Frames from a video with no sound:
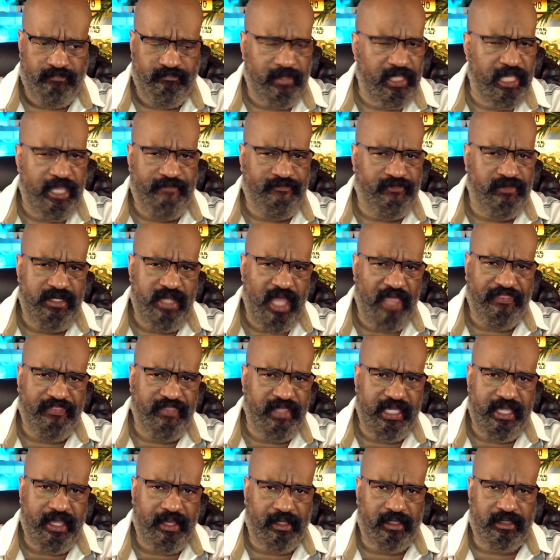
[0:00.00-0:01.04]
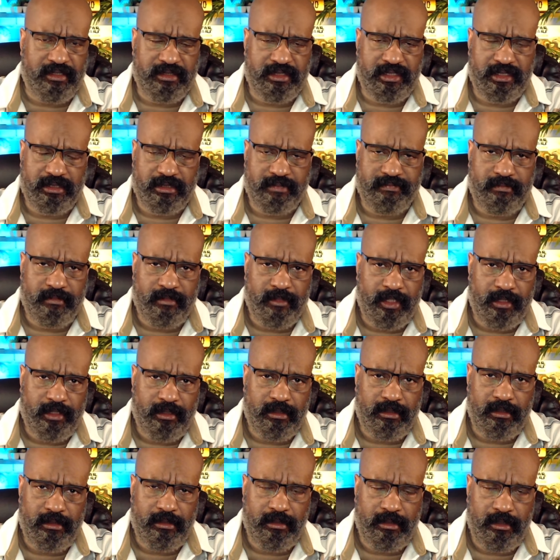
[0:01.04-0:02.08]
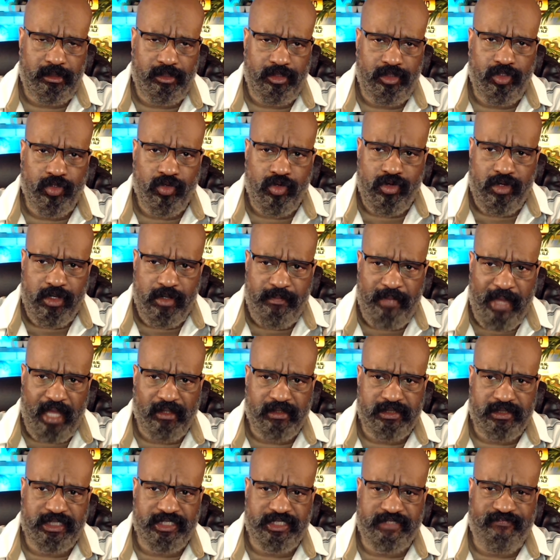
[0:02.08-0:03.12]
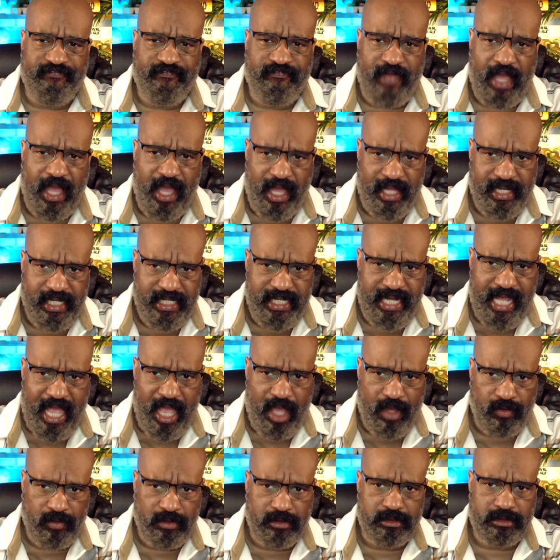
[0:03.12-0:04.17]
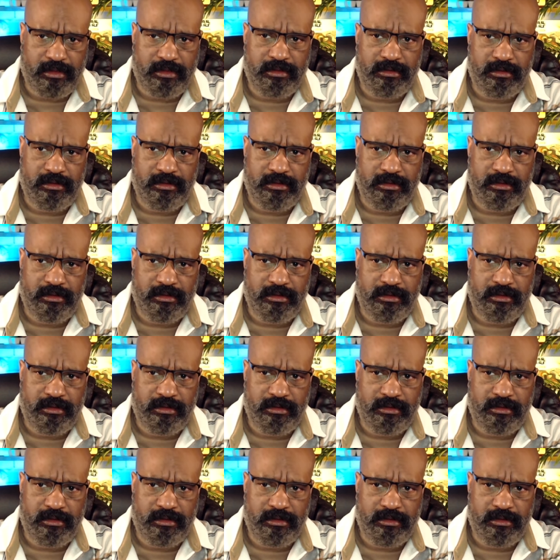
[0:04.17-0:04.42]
If nothing else, you're about to find out